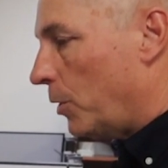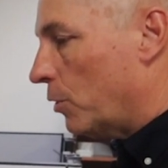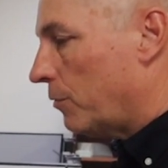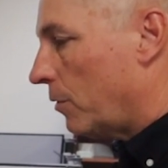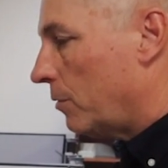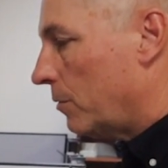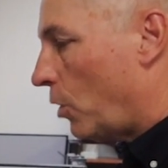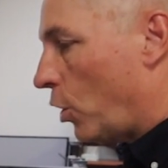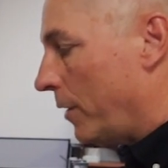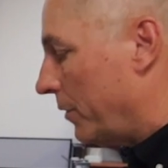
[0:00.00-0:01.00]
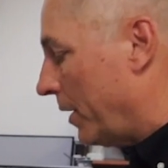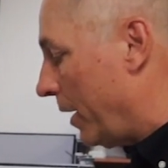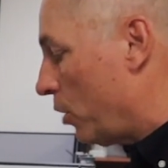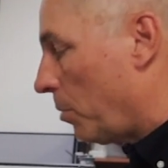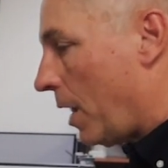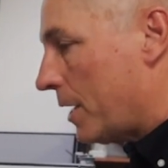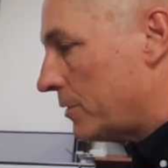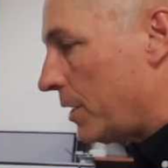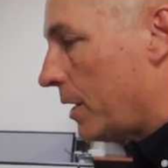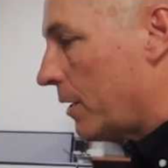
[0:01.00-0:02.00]
Beautiful. Or even an air
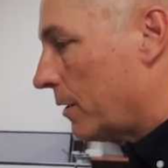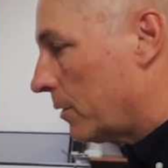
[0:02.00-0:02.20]
blast. Yeah.